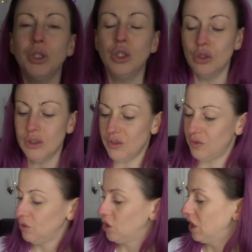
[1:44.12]

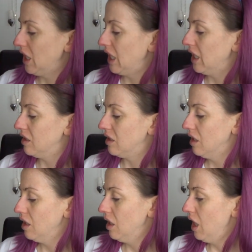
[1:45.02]
beautiful shades.
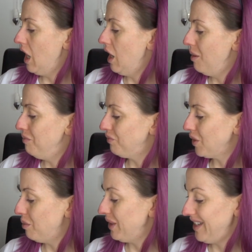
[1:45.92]

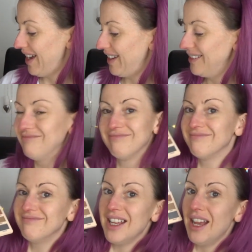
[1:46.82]
But yeah,
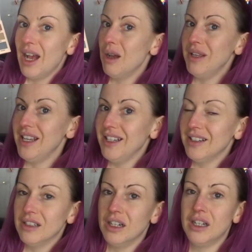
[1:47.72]
I
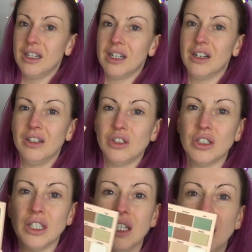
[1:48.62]
mean, I can't
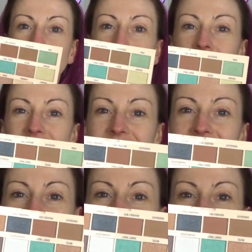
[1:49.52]
show you. But then
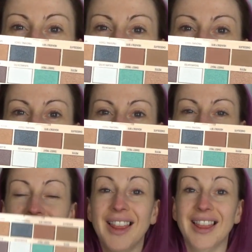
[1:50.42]
these,
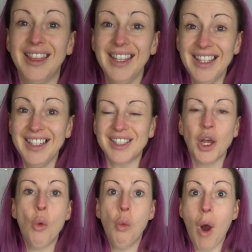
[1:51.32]

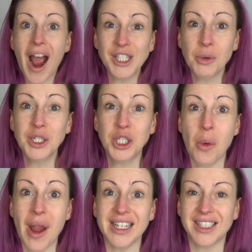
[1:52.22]
why do
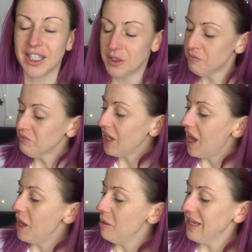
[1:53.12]
I do
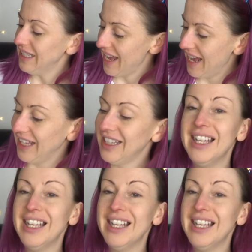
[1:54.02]
it? Yeah,